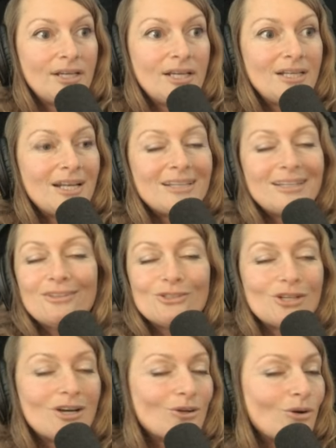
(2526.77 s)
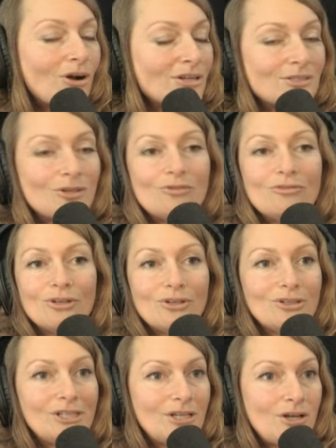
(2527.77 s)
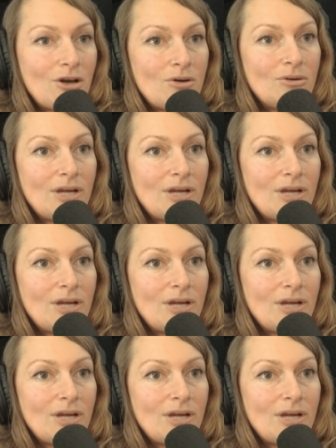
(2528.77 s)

not that there's not crossover, you know.